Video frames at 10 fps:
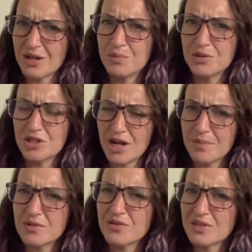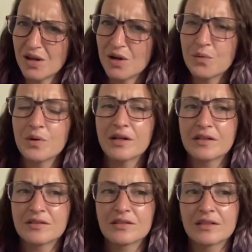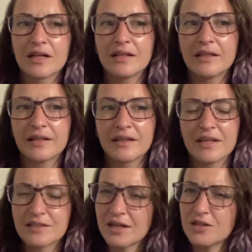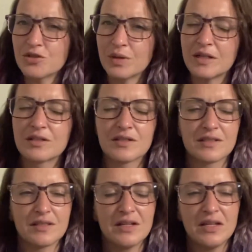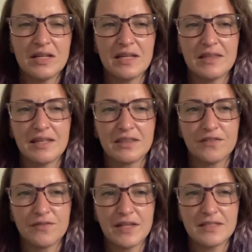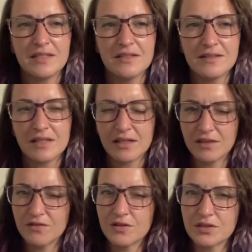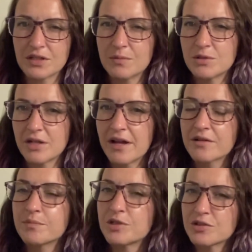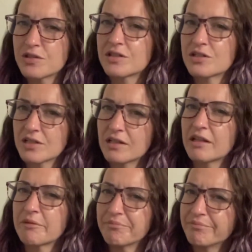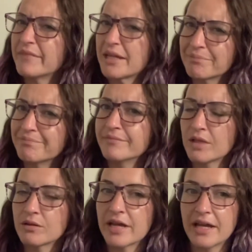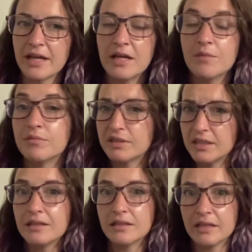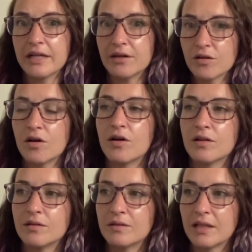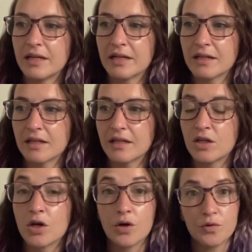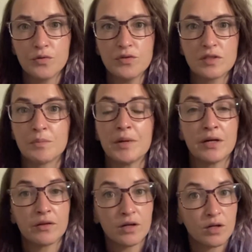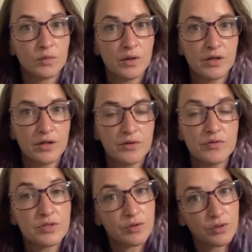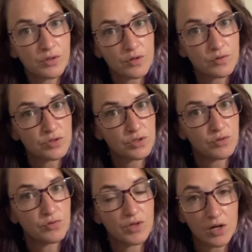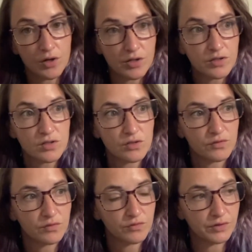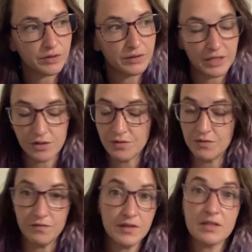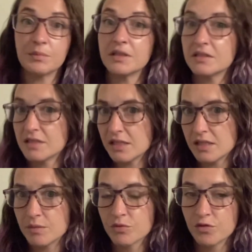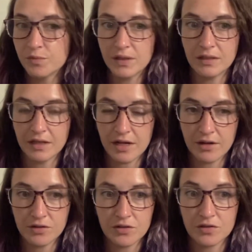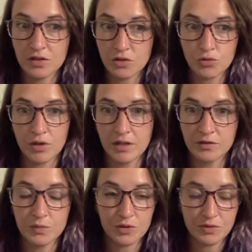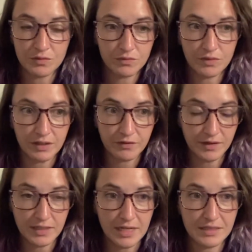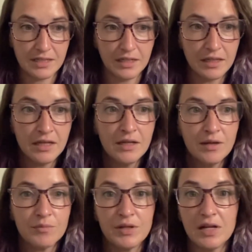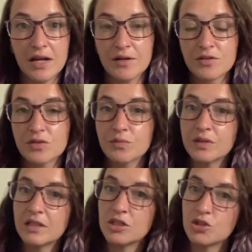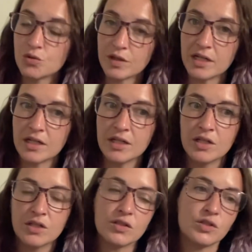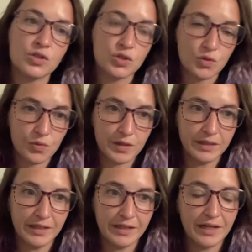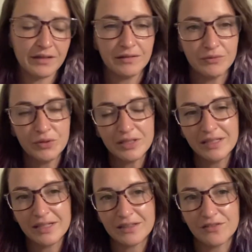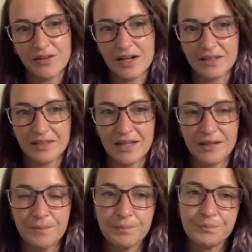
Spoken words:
couple chapters, the artwork is just kind of like, it's kind of strange because like the faces, like in the first couple chapters, it's just kind of like, okay. But then the later on that it goes, the better the artwork goes. So kudos to the artist for like, you can visibly see the improvement in the characters and the drawings, which is like fantastic. But I also really enjoyed the storyline. I really liked the fact that